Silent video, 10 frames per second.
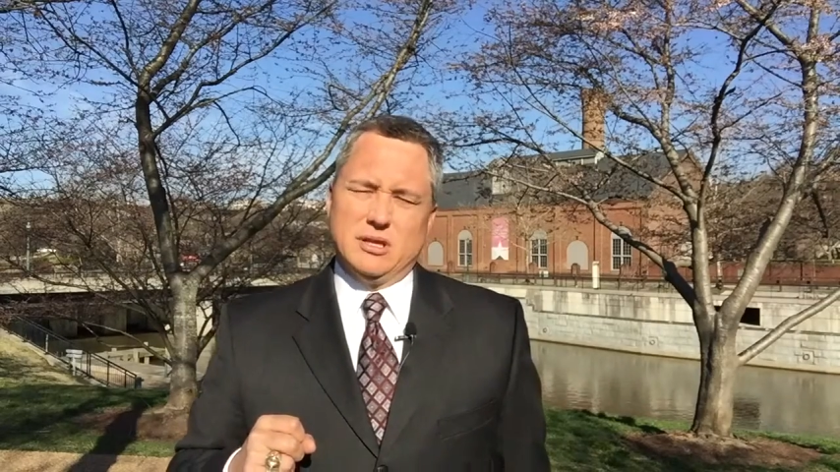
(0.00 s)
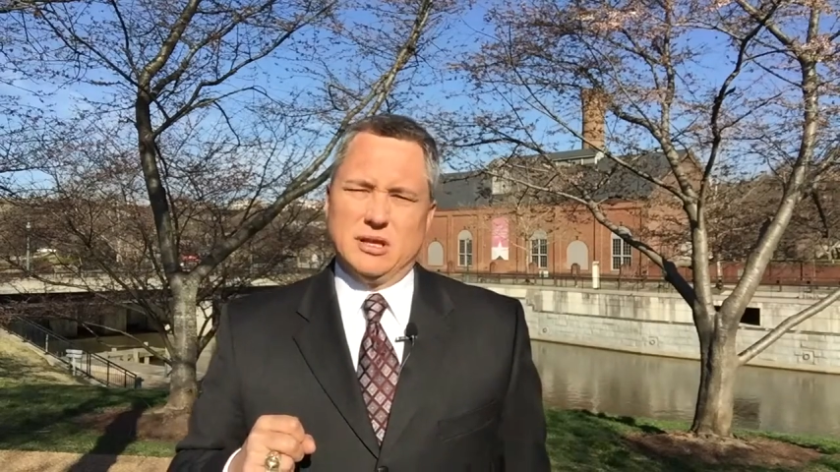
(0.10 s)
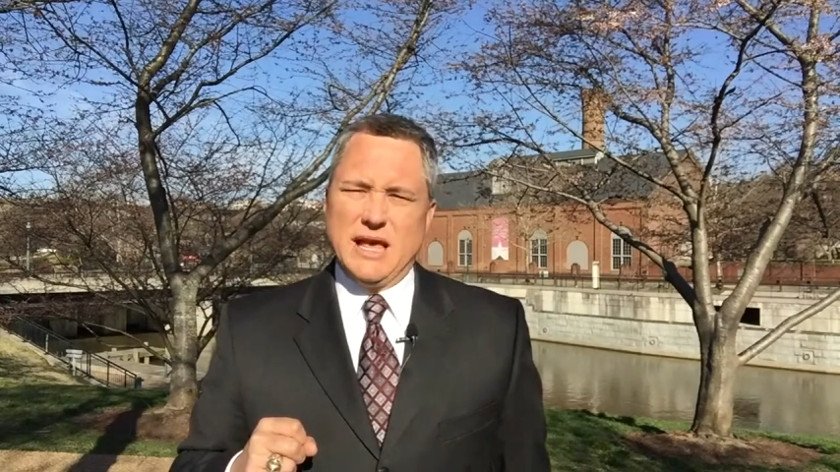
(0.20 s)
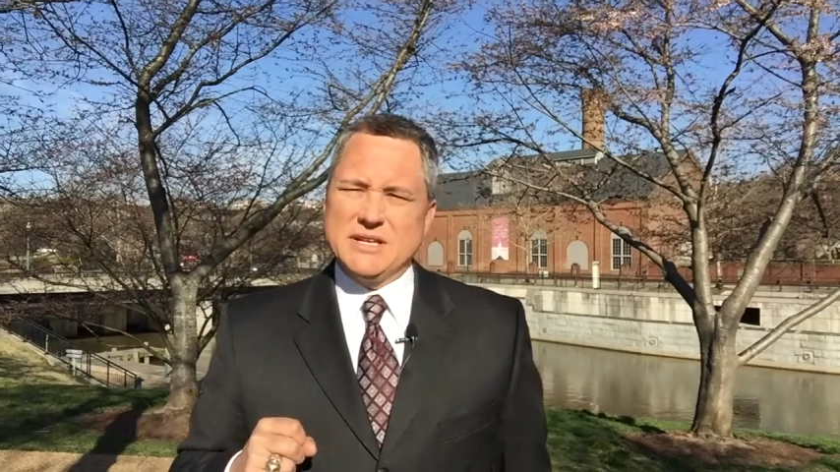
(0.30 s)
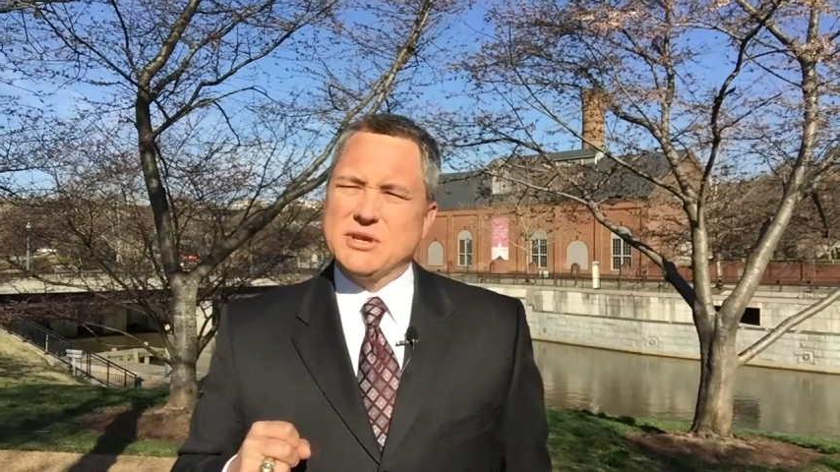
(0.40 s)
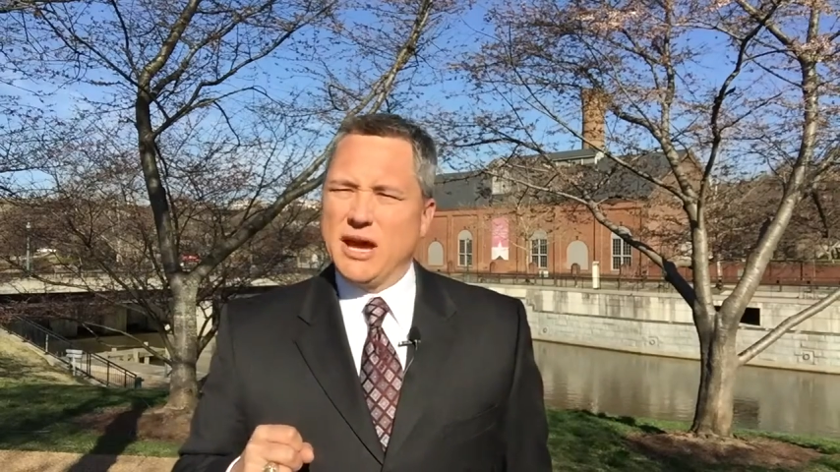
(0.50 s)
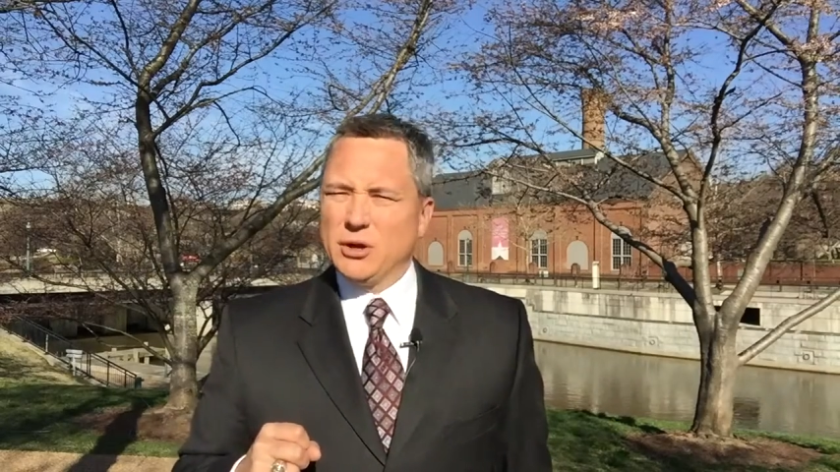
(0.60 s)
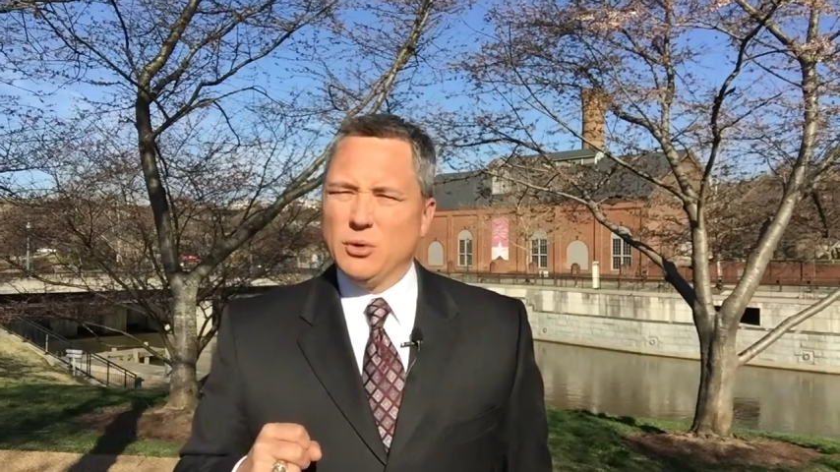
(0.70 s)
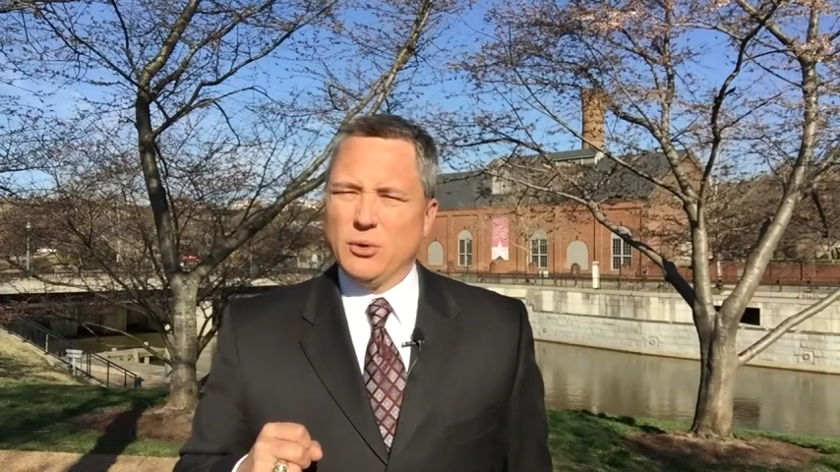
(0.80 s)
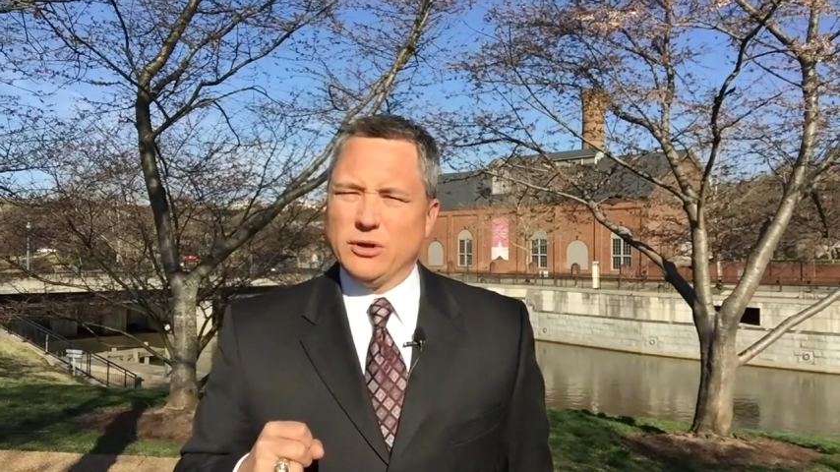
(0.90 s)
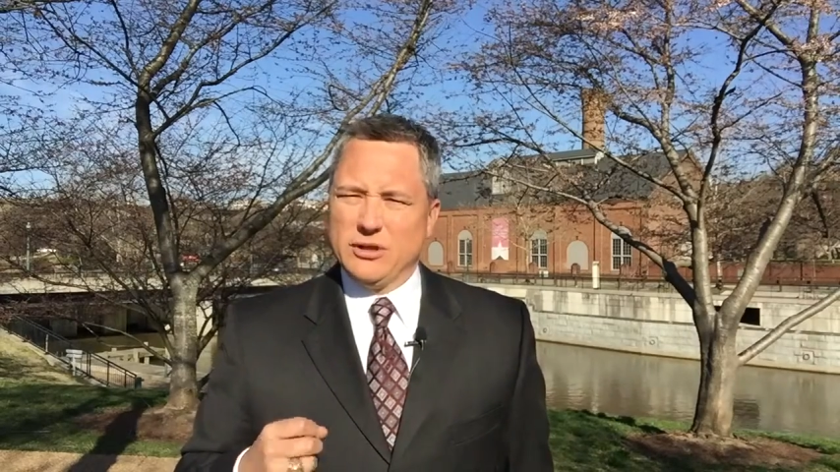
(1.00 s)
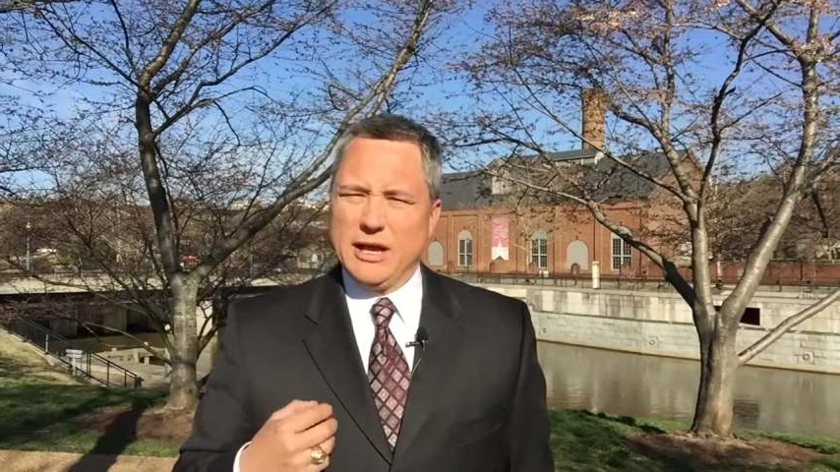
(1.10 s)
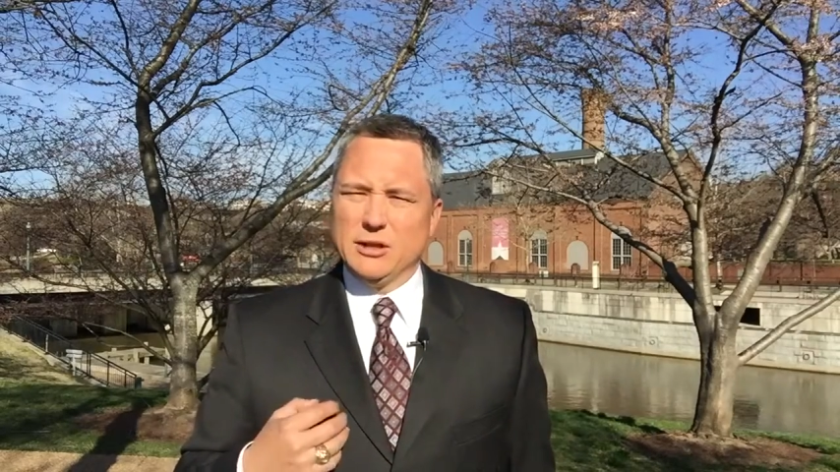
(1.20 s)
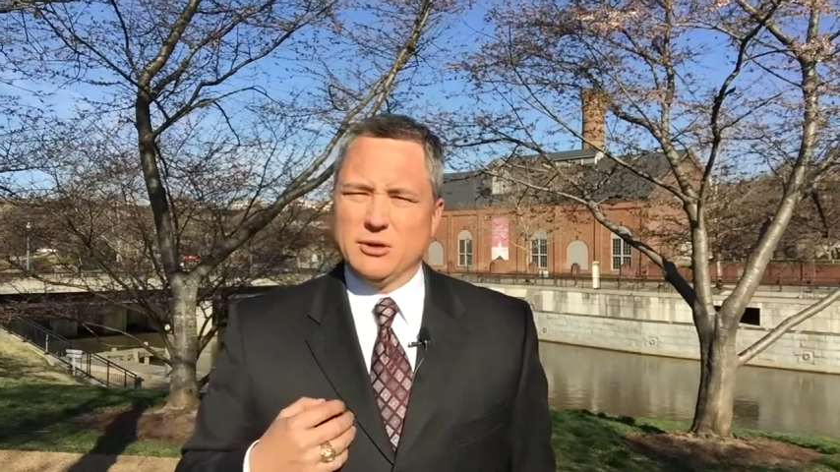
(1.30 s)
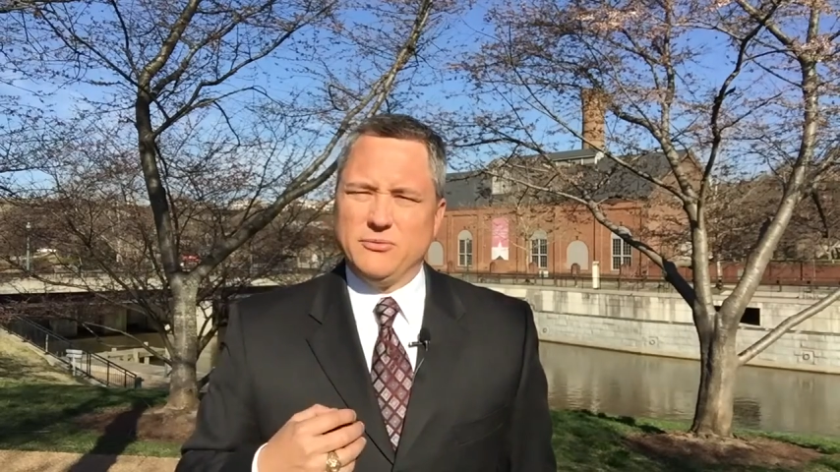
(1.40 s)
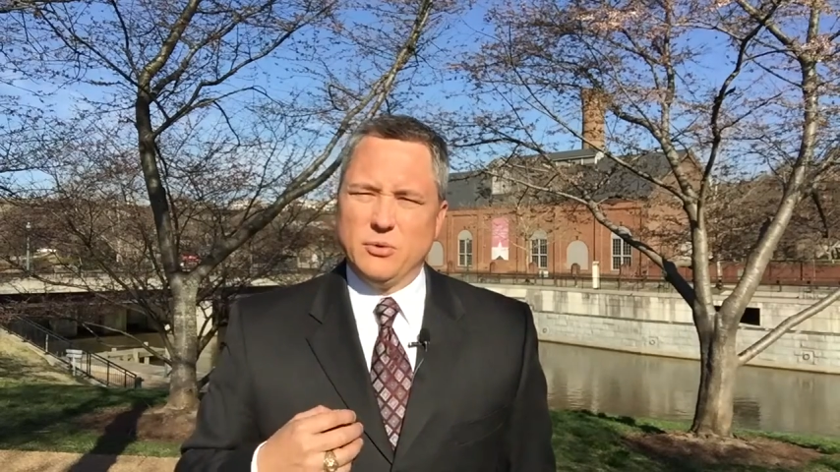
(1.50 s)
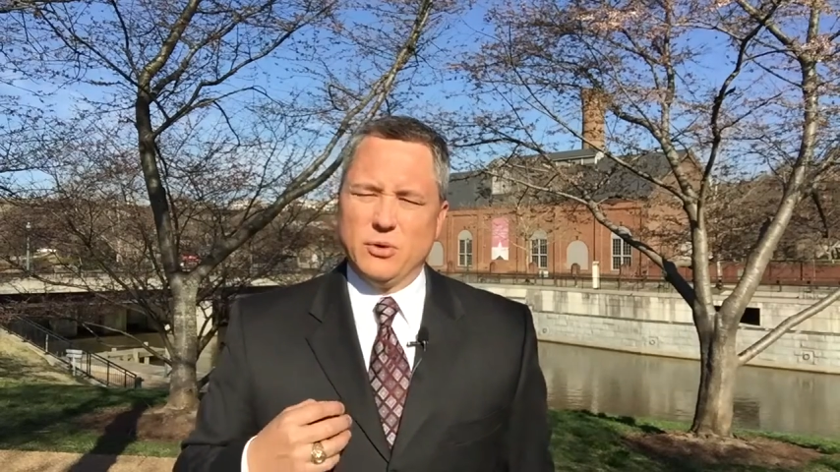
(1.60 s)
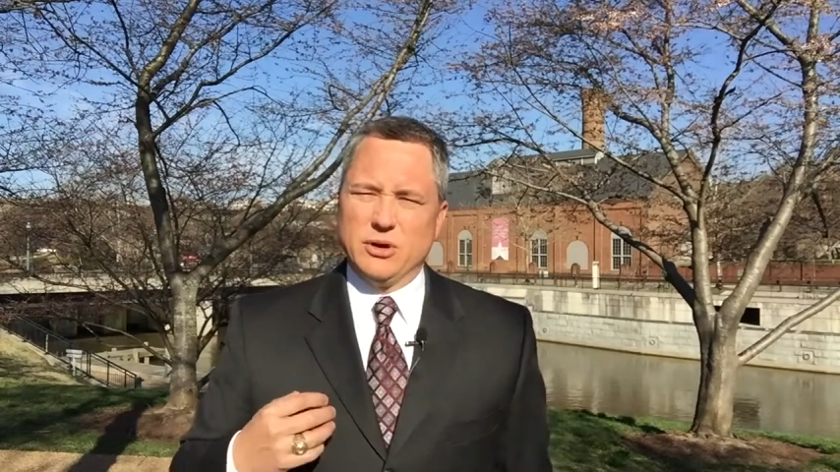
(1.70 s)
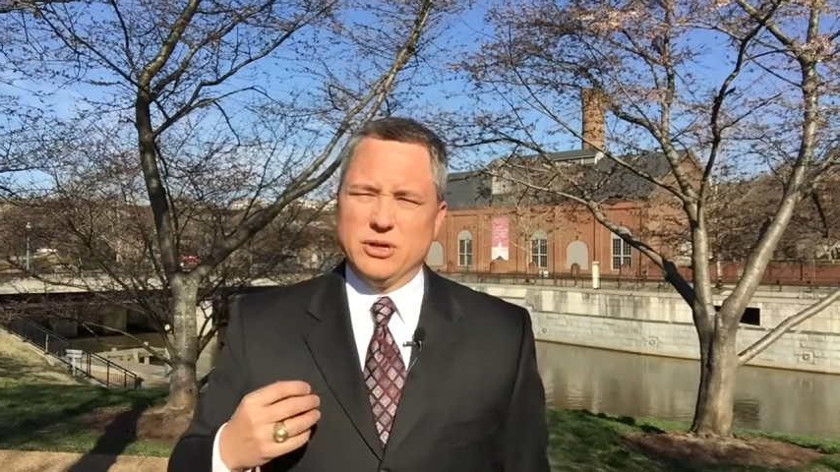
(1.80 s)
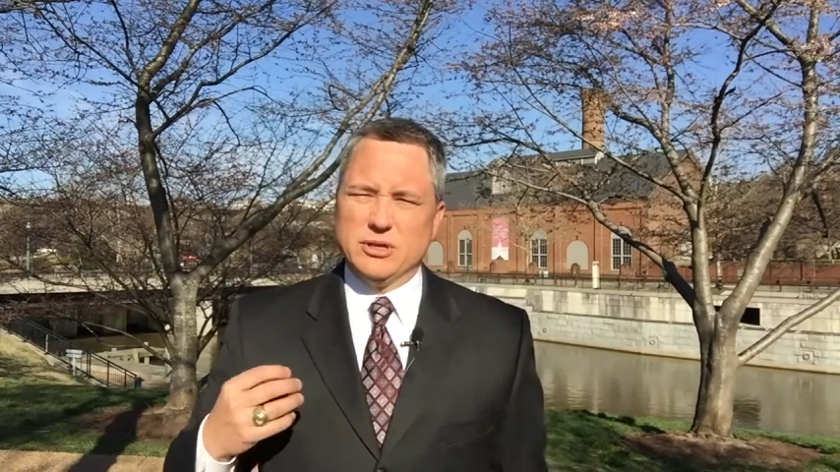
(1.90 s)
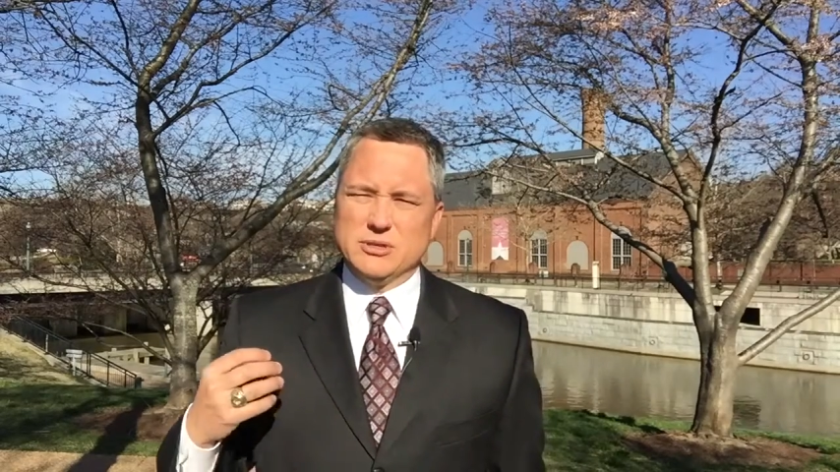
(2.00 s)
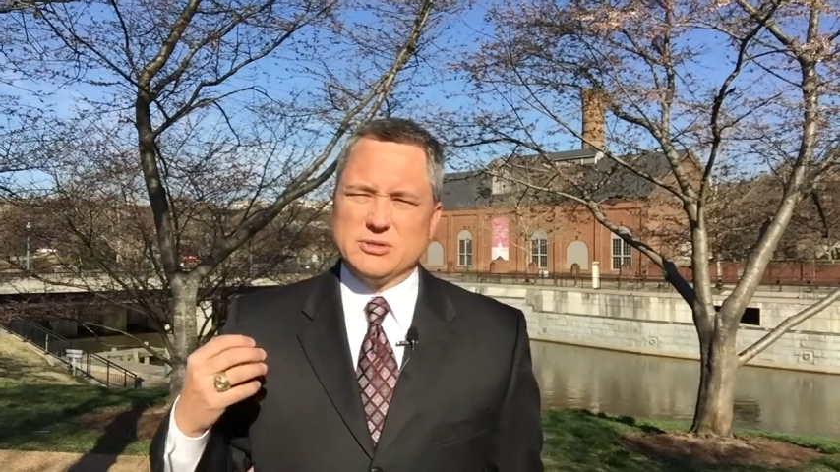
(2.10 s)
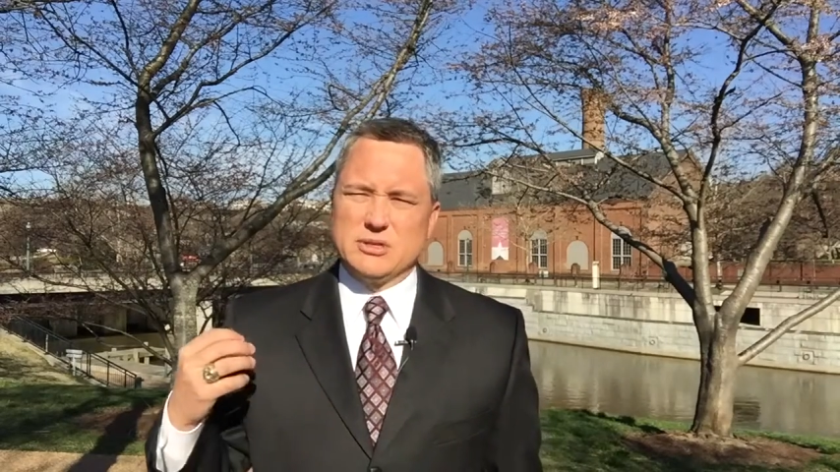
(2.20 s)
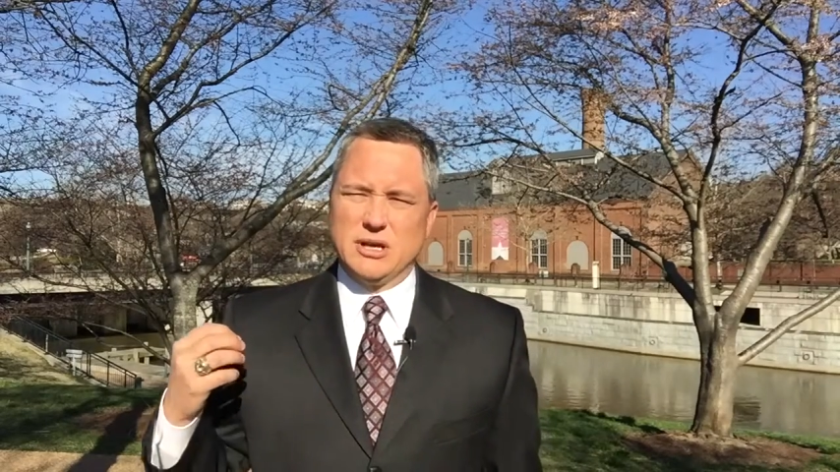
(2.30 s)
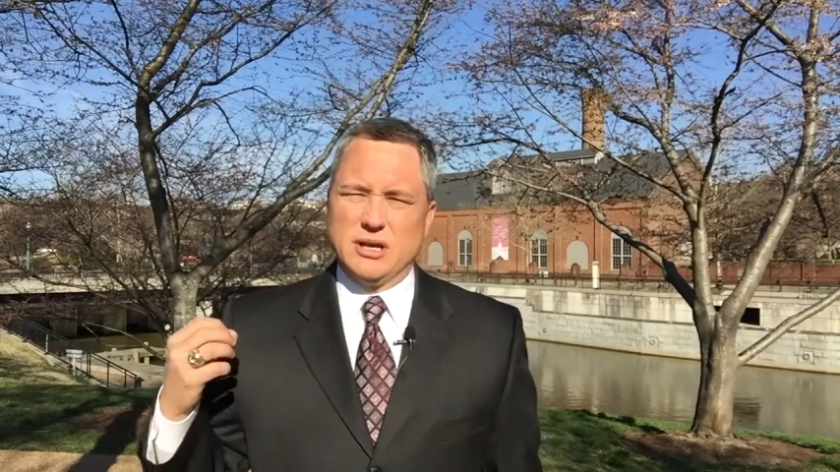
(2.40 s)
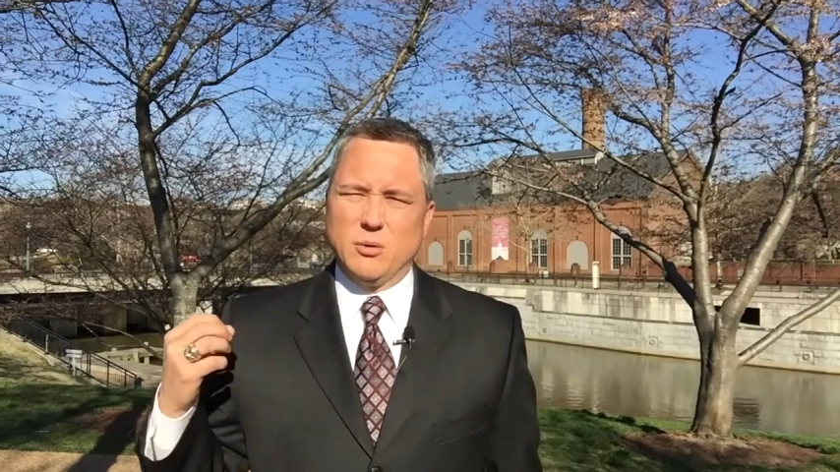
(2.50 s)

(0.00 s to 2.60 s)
The last category that I look for is